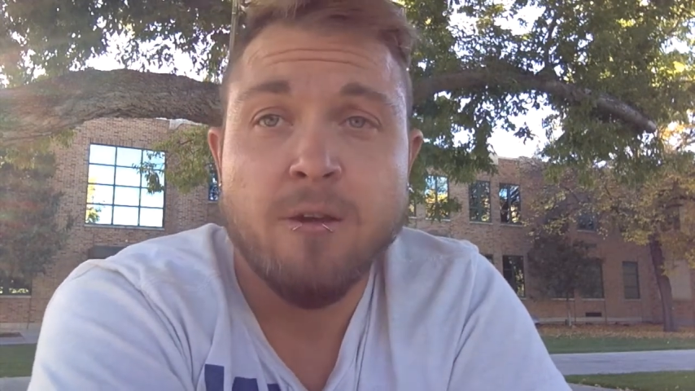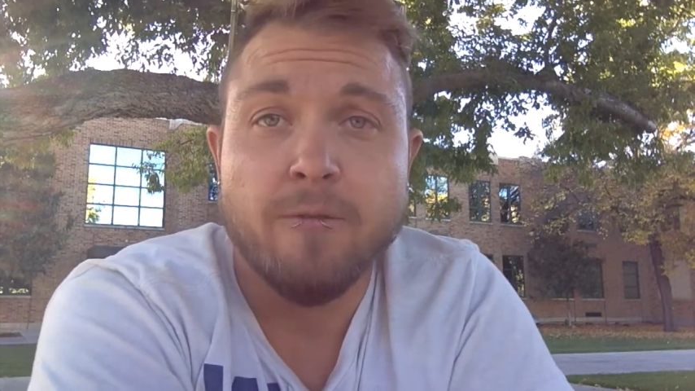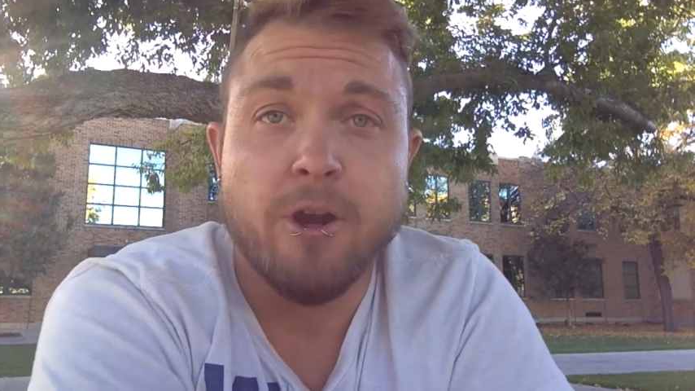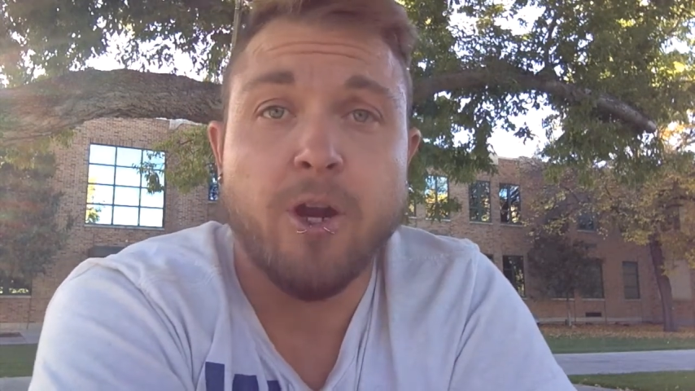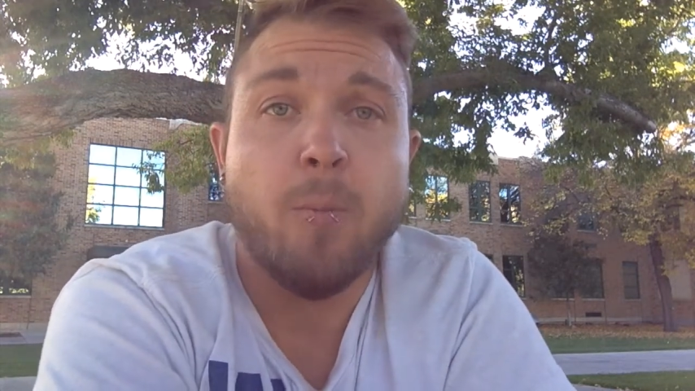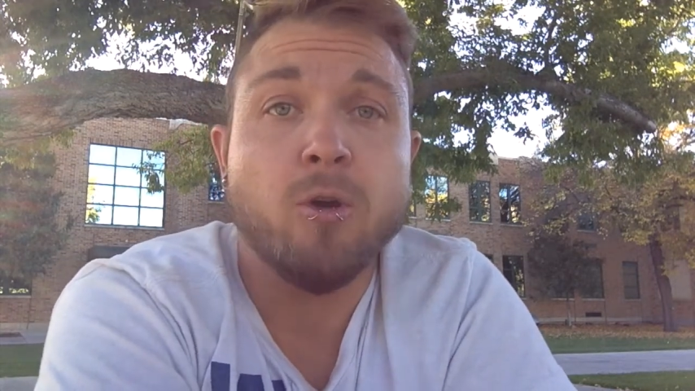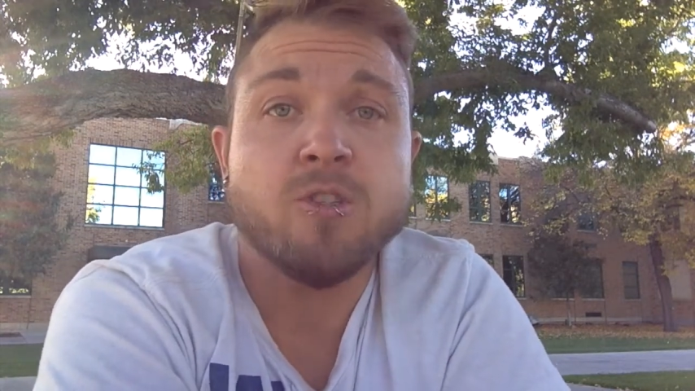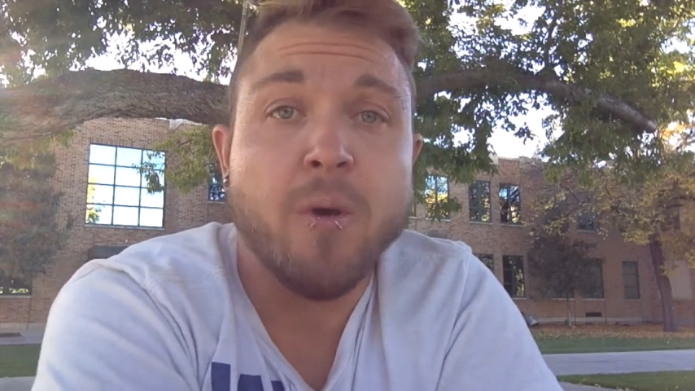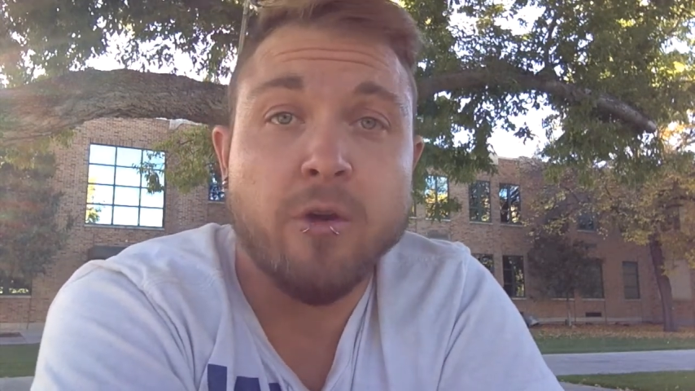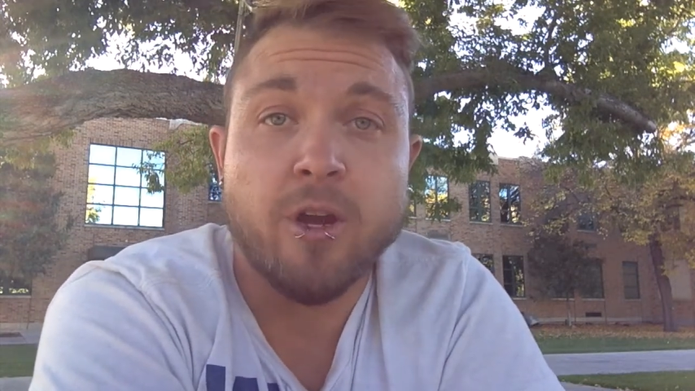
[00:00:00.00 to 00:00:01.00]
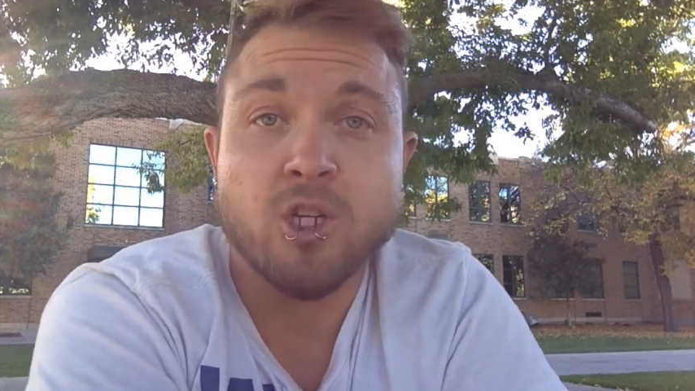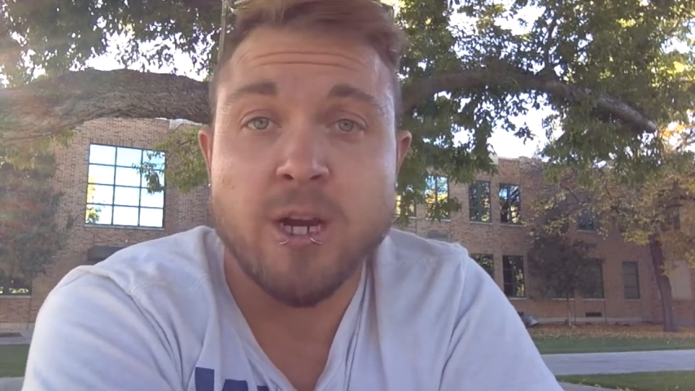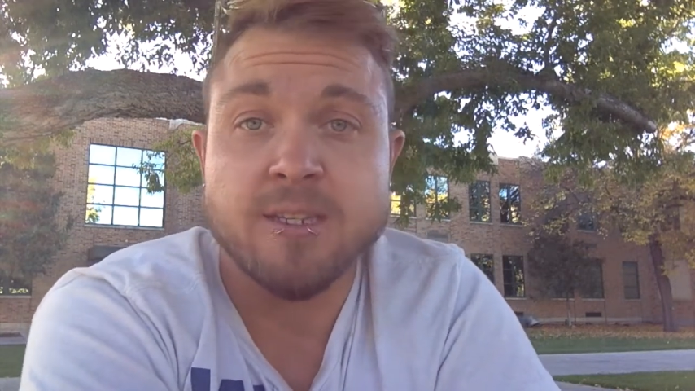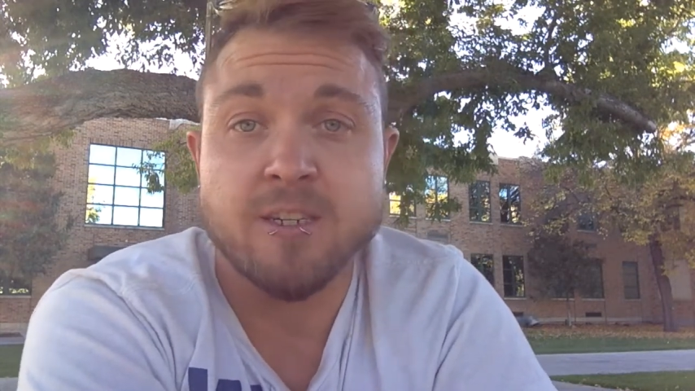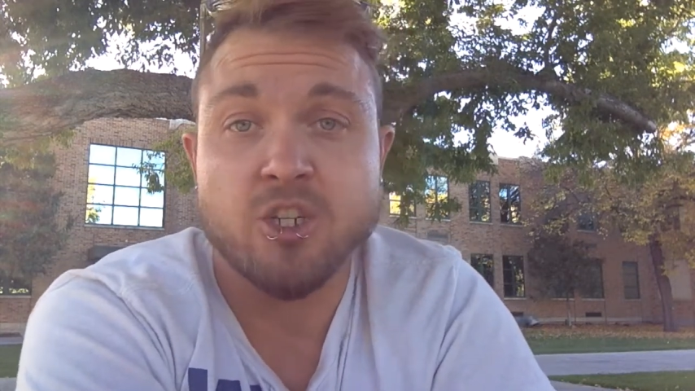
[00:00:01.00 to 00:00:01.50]
for you to postpone your
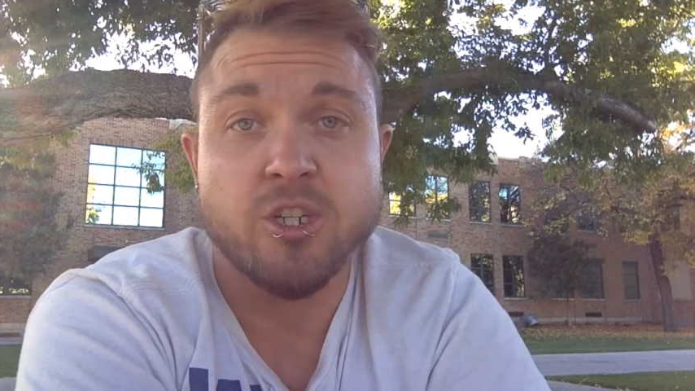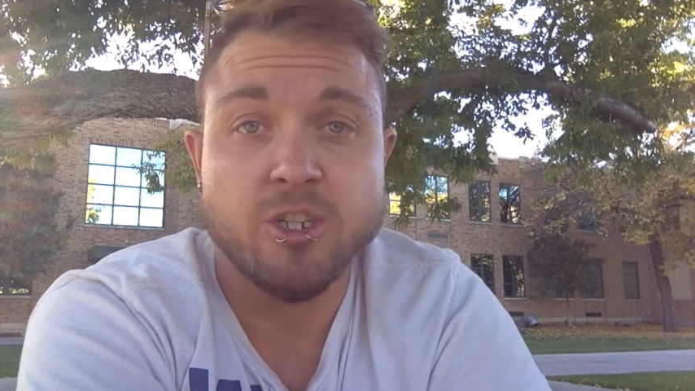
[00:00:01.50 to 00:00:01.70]
transition